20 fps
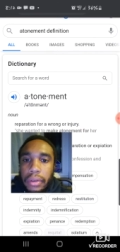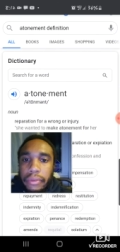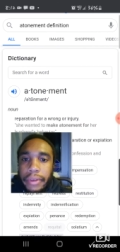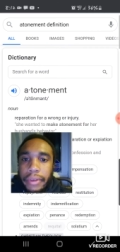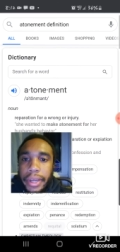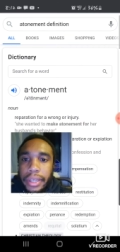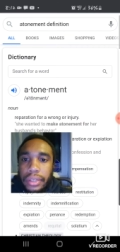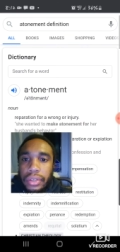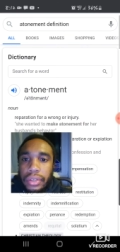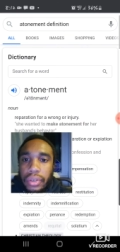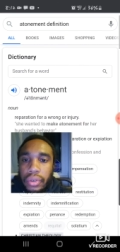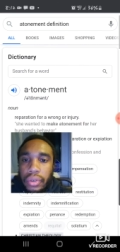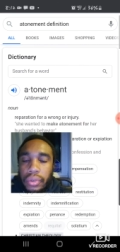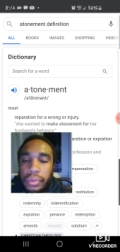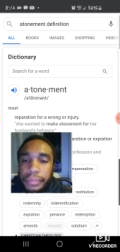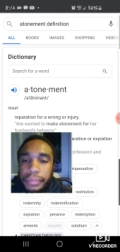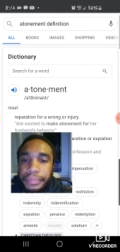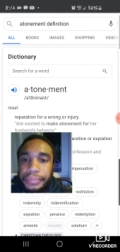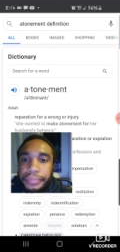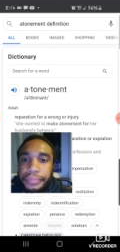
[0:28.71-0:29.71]
Alright, so,
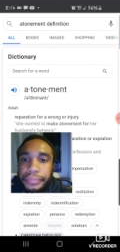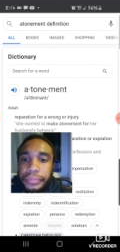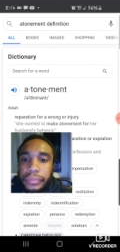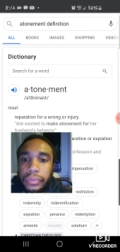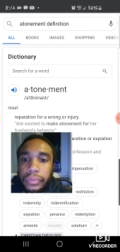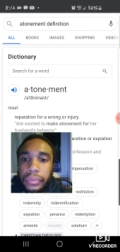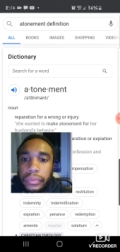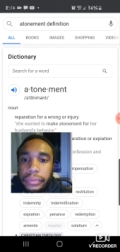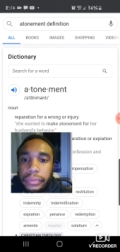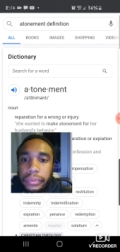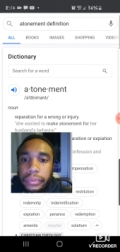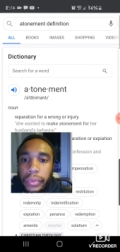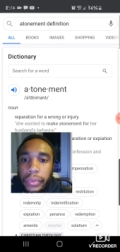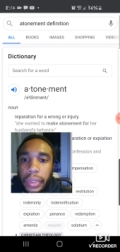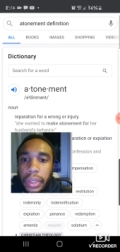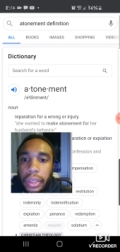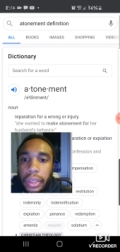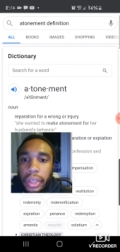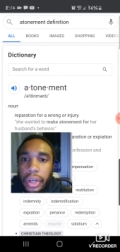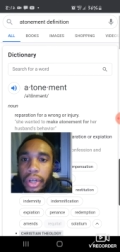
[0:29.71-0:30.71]

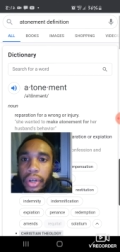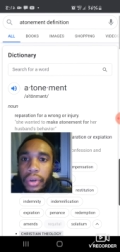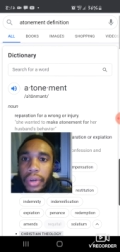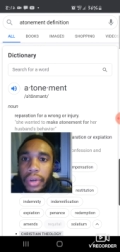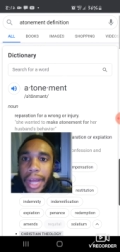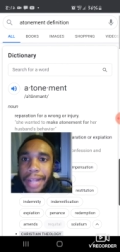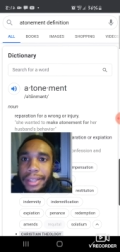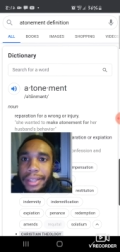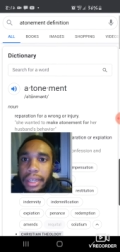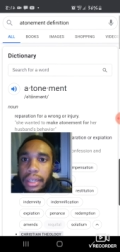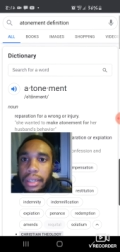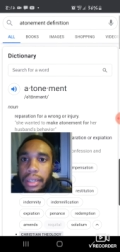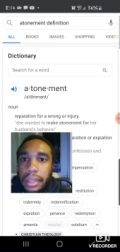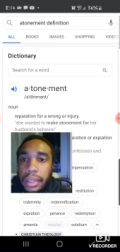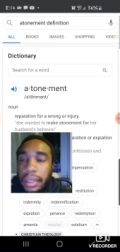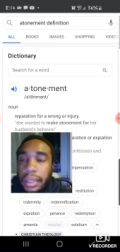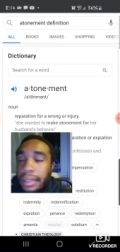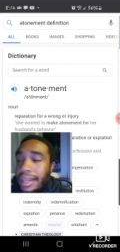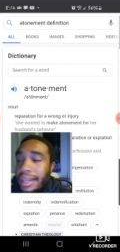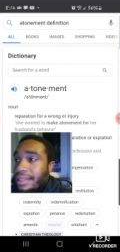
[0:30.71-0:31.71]
you know, I did a,
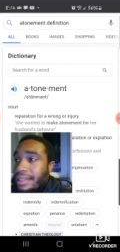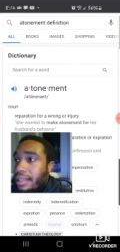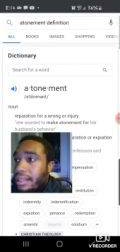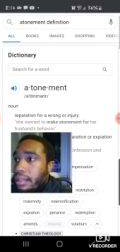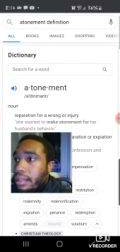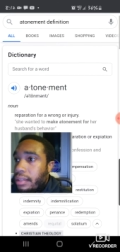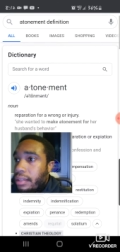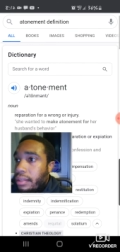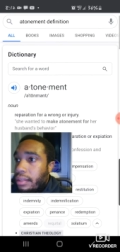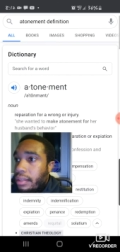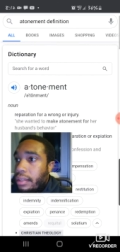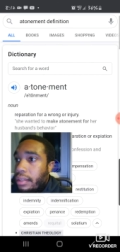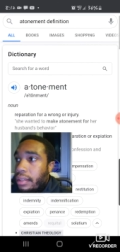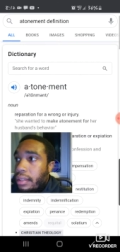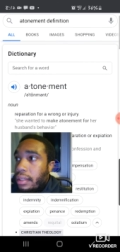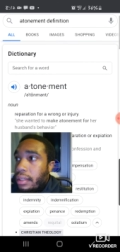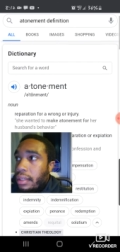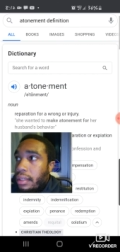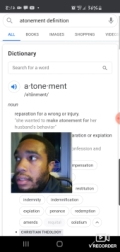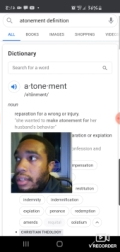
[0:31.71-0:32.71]
a lesson
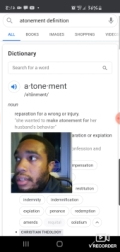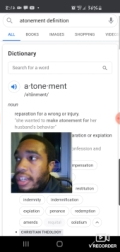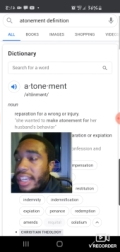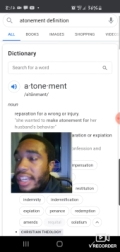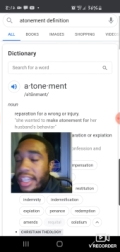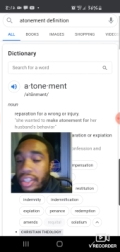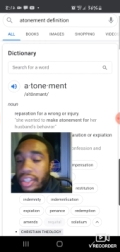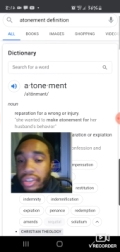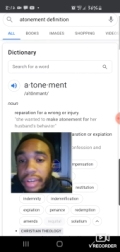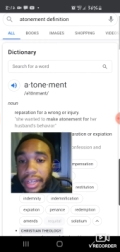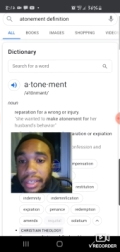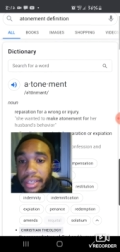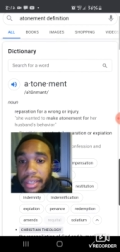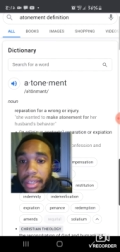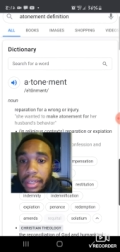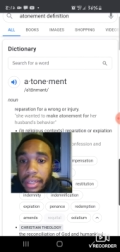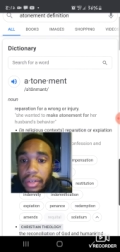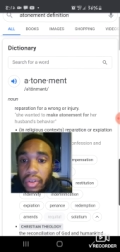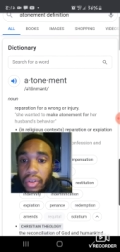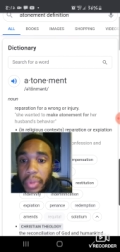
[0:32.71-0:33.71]
in
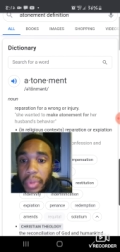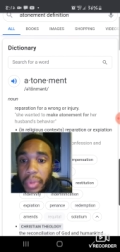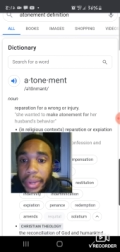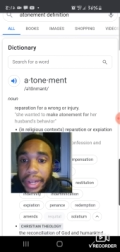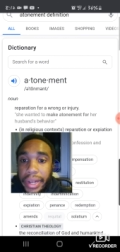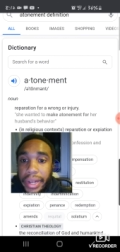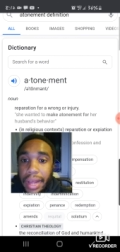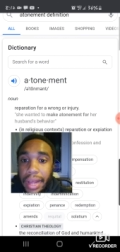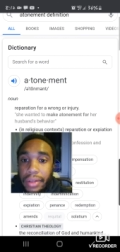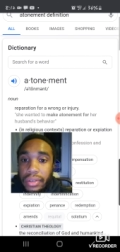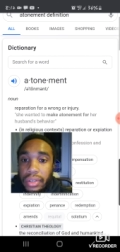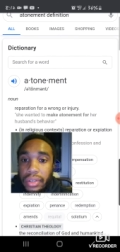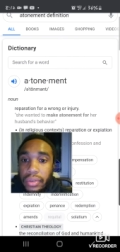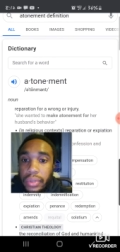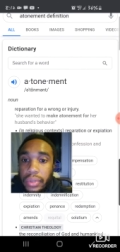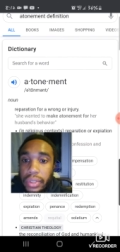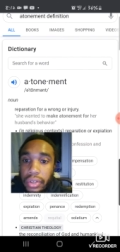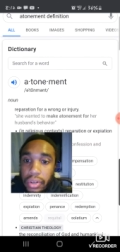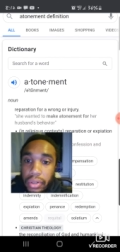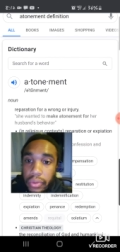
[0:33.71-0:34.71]
transit on my way down to
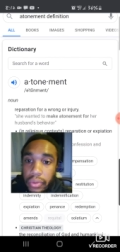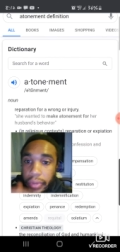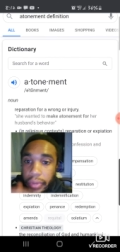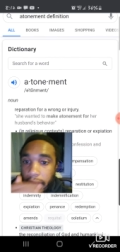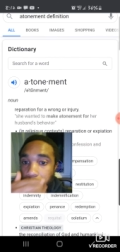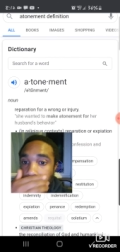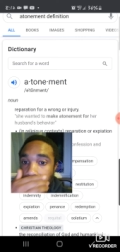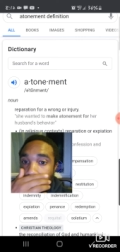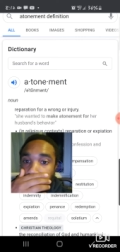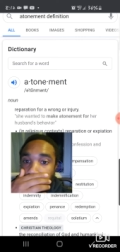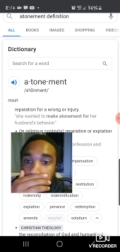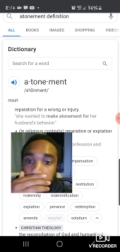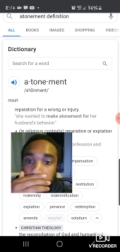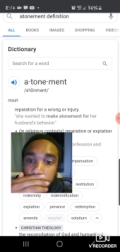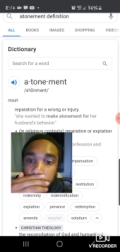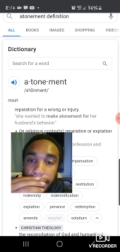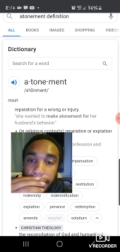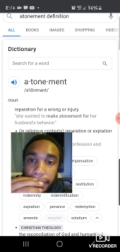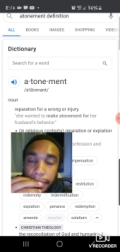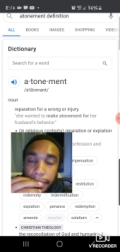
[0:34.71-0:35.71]
a certain location,
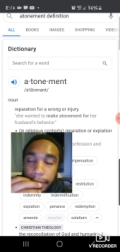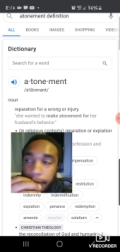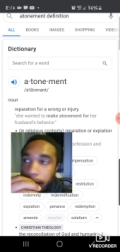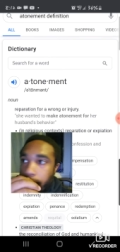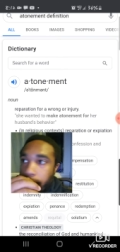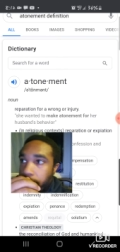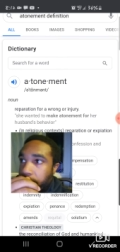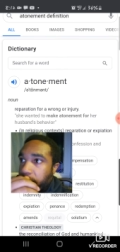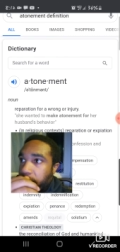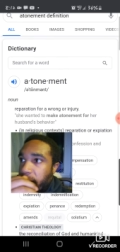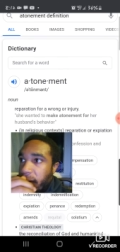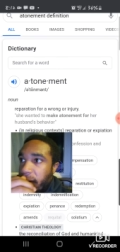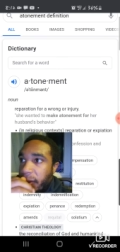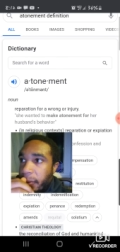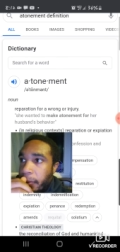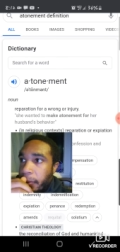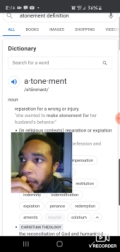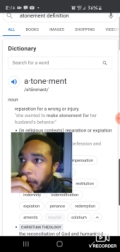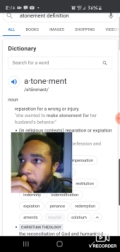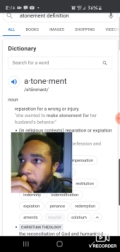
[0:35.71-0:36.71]
you
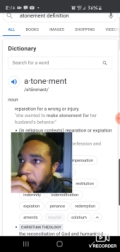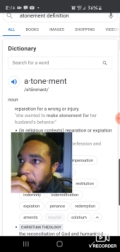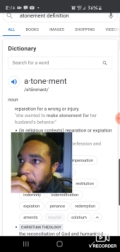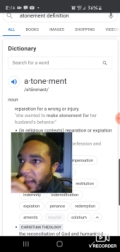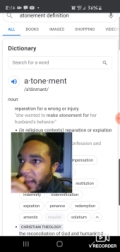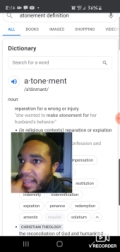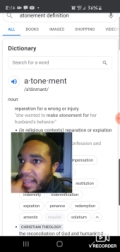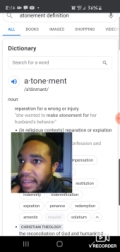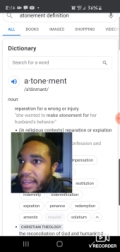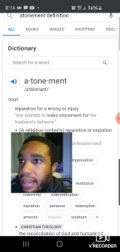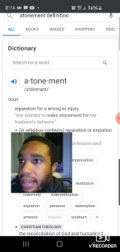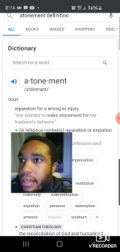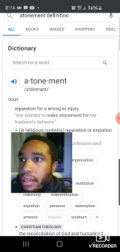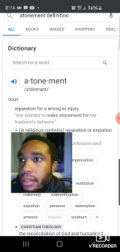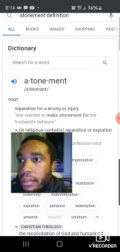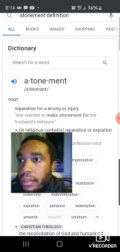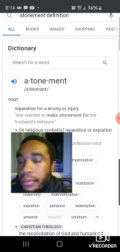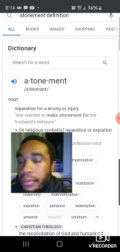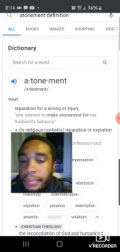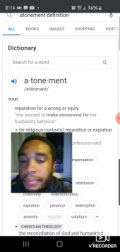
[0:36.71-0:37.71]
know, and
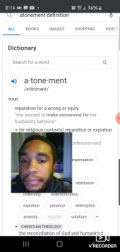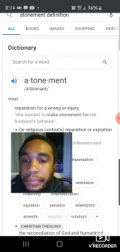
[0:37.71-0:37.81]
uh,